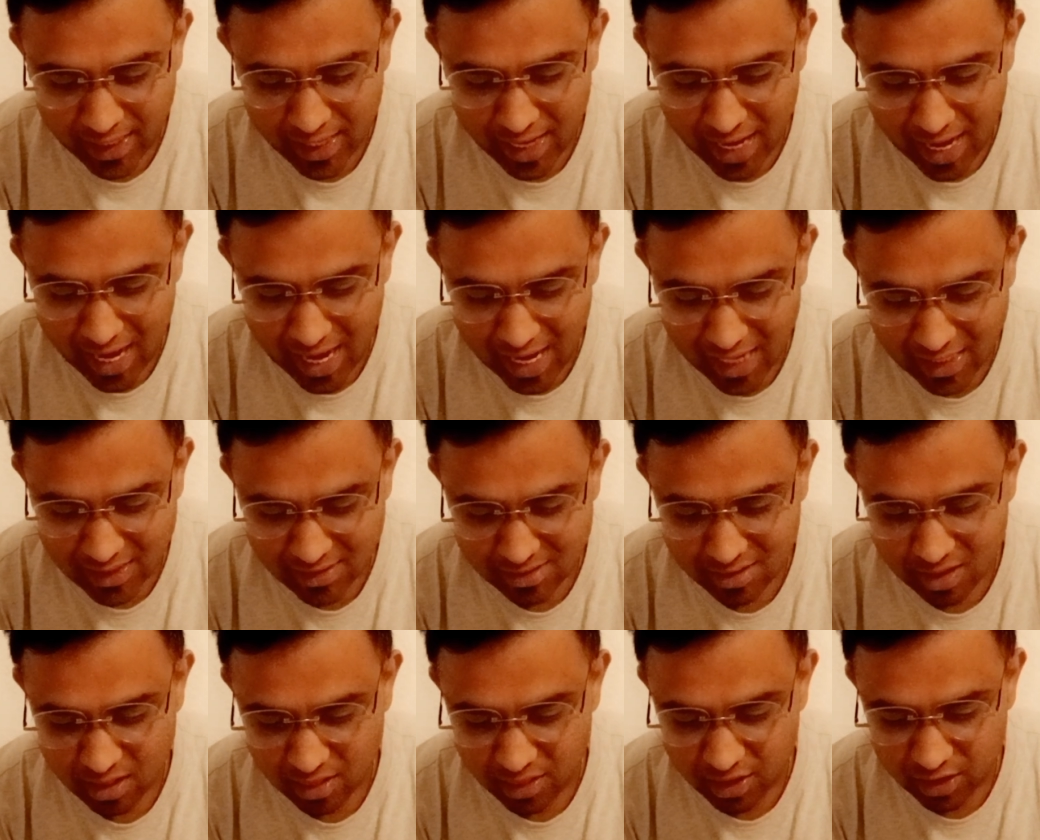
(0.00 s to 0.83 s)
as
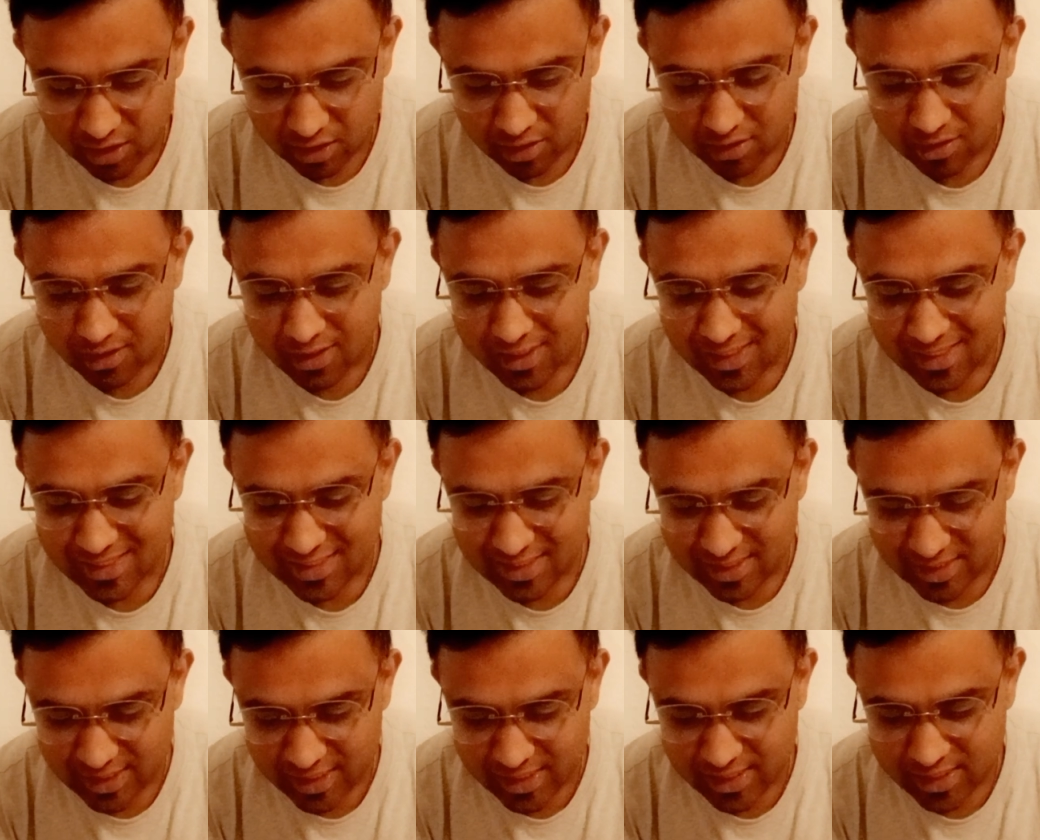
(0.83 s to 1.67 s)
the
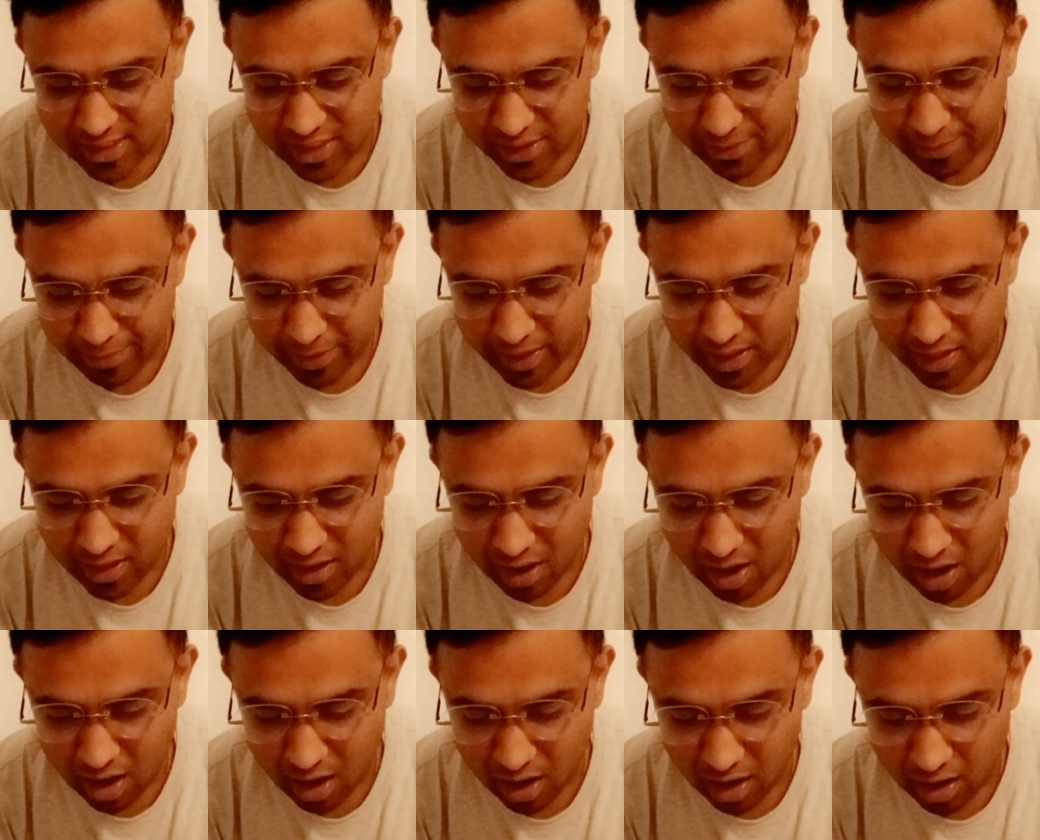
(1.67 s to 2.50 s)
GCP
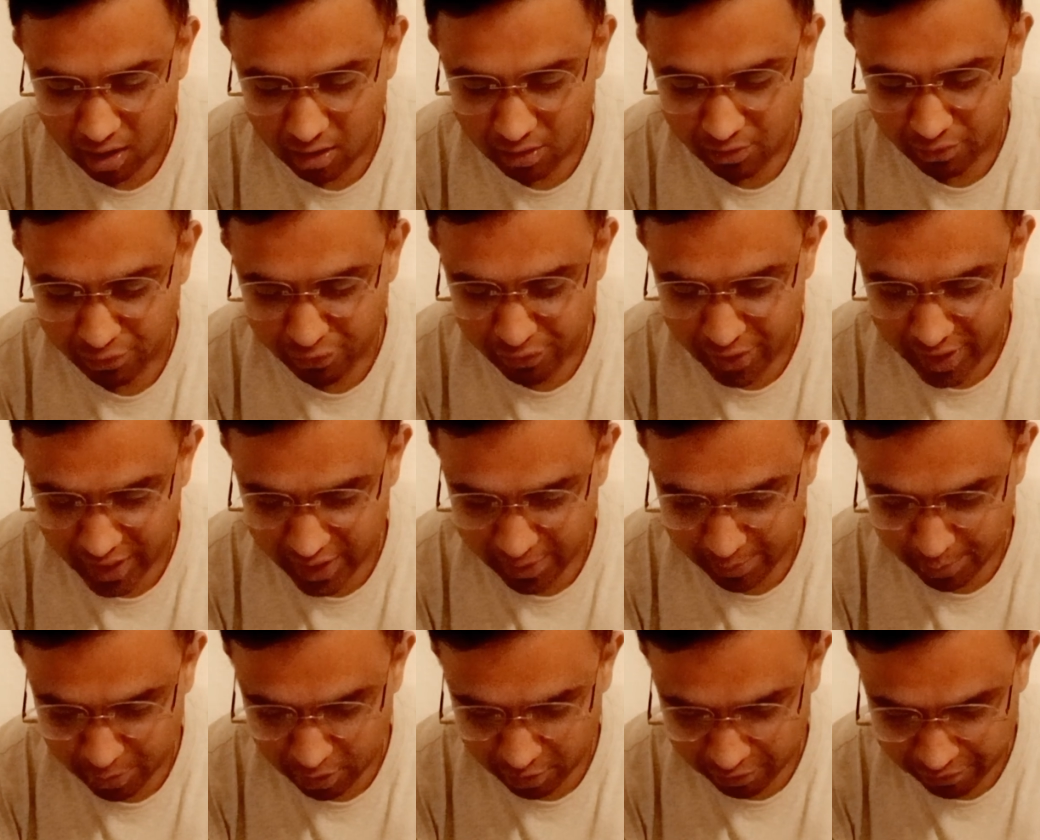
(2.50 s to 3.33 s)
are very
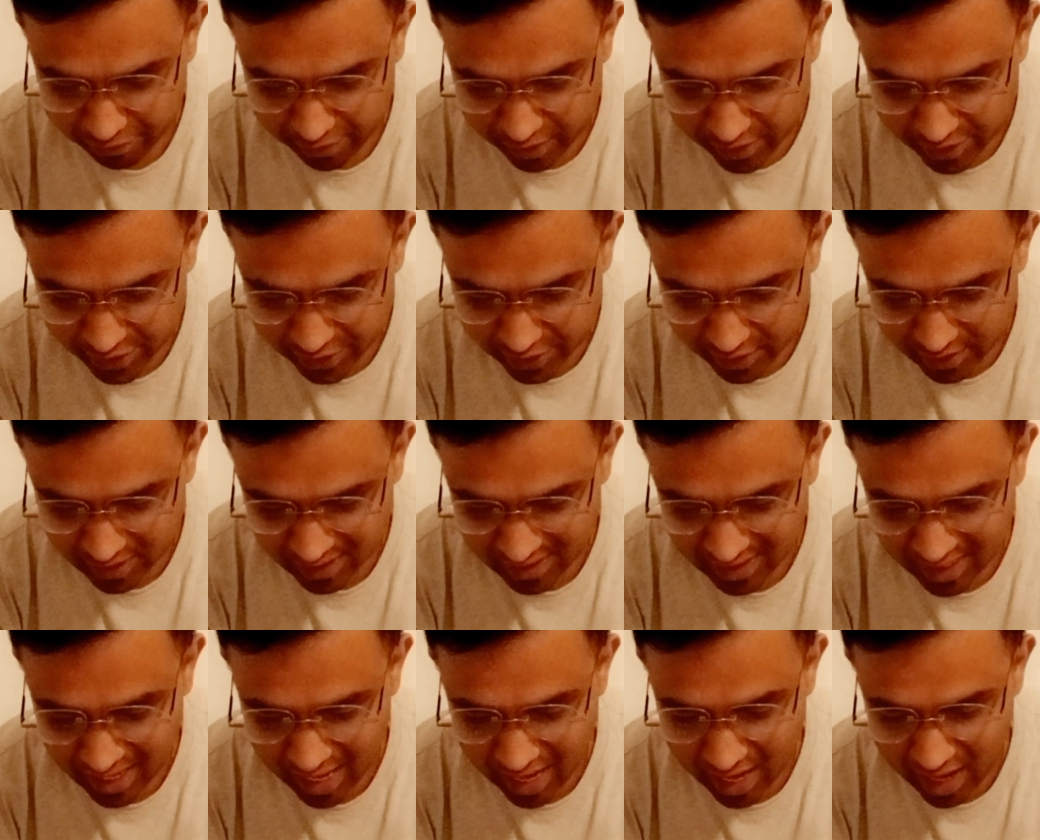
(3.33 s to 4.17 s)
professional
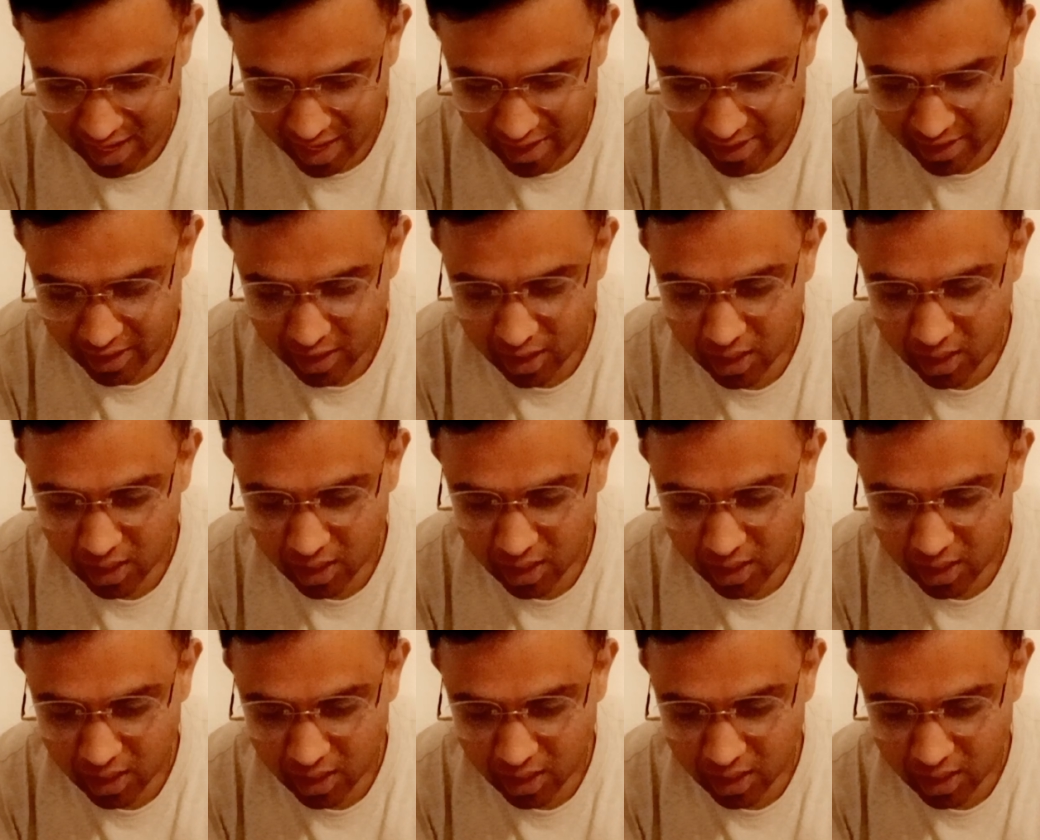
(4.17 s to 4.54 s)
and